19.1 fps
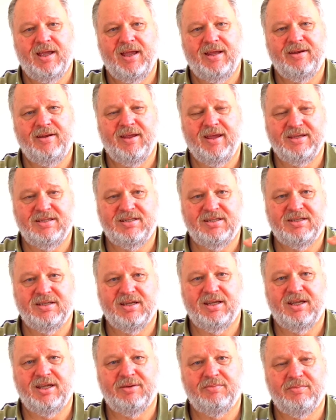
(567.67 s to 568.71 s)
nice
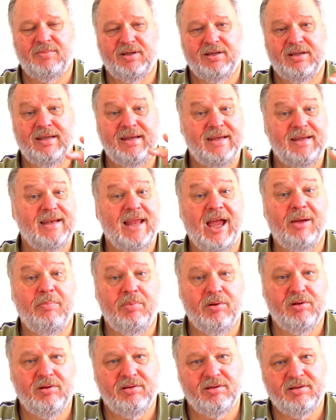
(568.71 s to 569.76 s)
green
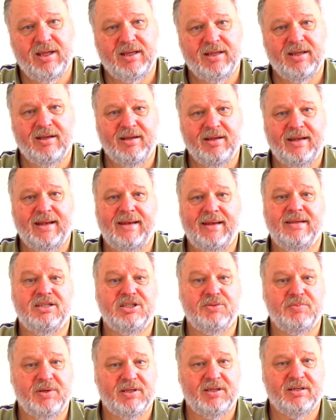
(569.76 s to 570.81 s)
apple, like a Granny
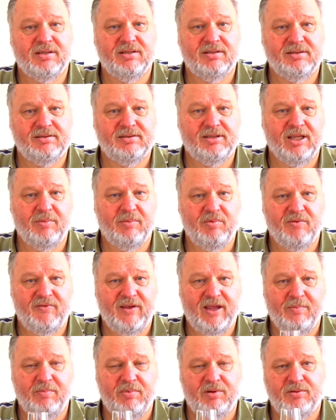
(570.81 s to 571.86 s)
Smith type of
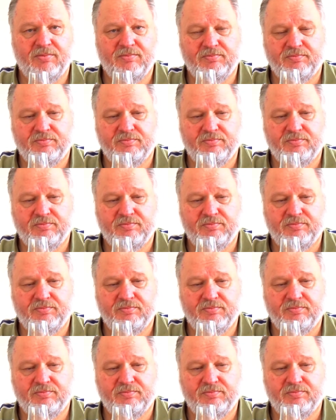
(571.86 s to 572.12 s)
apple.